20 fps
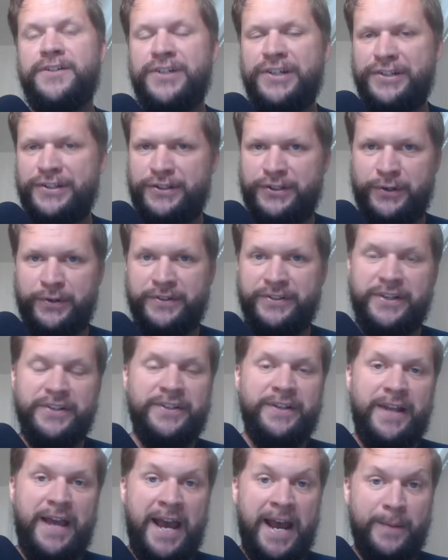just so it
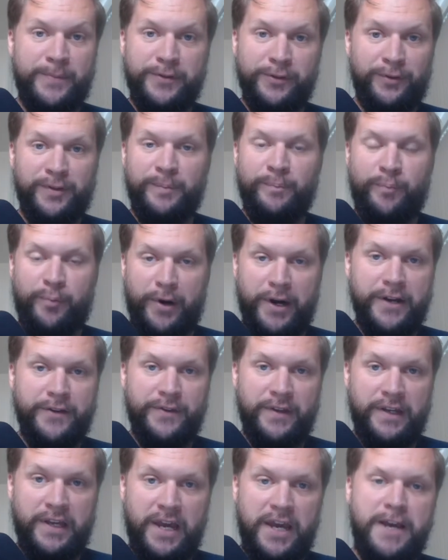doesn't absolutely break
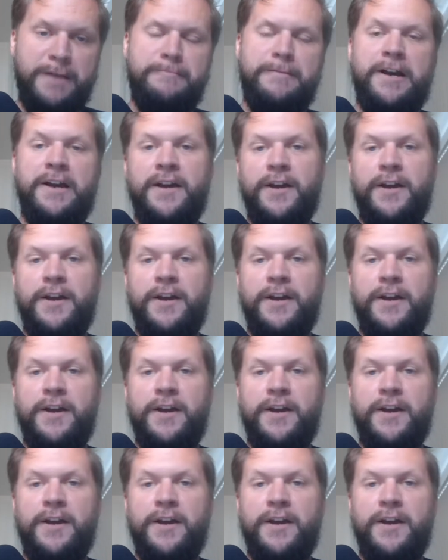the game.